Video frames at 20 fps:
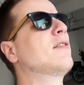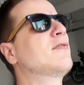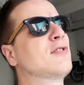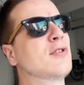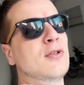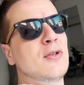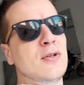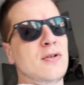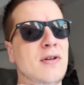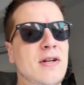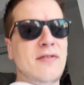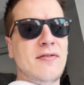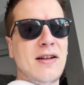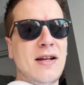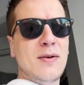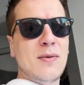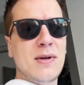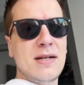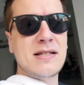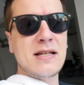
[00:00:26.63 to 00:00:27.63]
afternoon, or
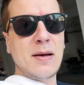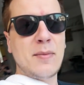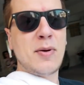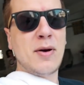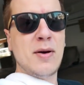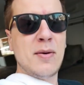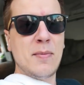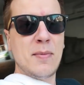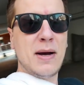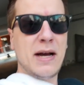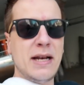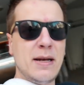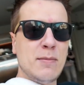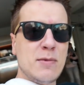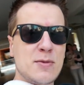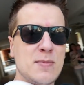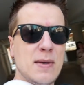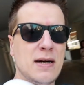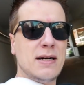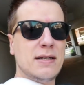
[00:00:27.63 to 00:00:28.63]
evening. What is up? My name
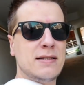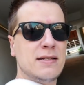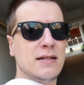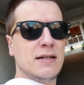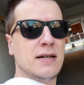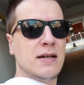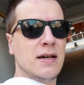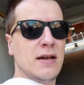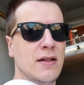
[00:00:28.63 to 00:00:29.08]
is Maarten.